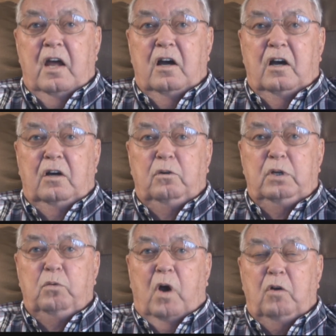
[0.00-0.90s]

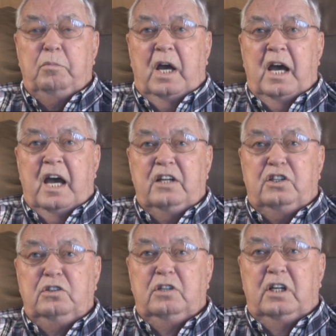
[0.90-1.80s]
We'd walk
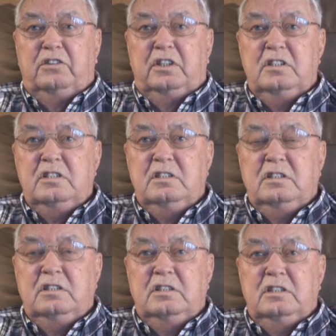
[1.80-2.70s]
behind 200
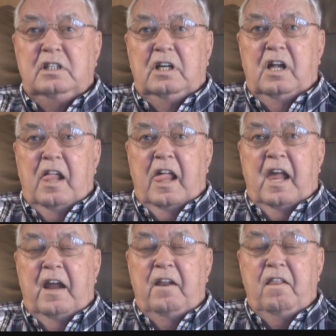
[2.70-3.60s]

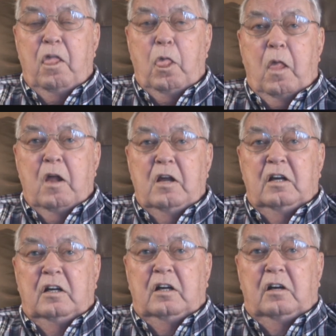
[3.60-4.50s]
and
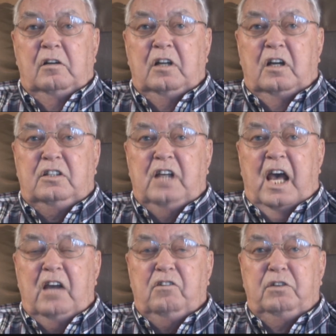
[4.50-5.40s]

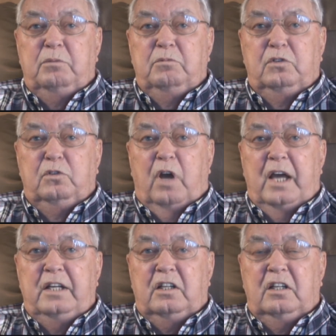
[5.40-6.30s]
attack from
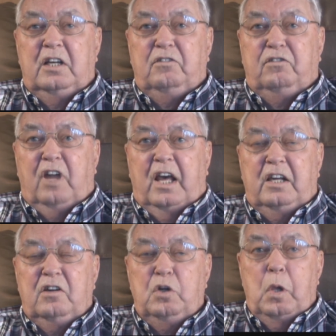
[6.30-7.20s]
right to left
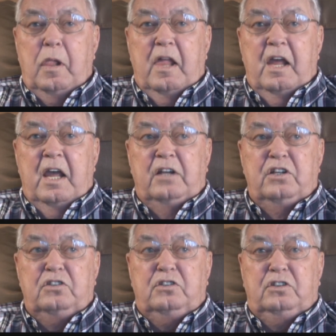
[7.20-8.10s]
flank
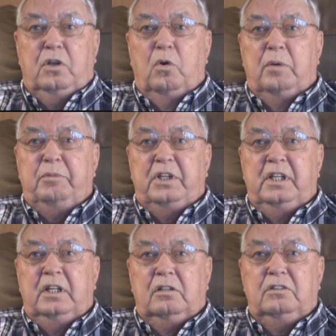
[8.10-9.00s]
and just go up the
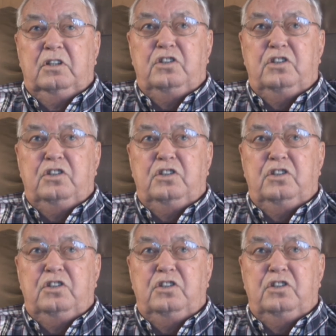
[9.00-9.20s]
hill.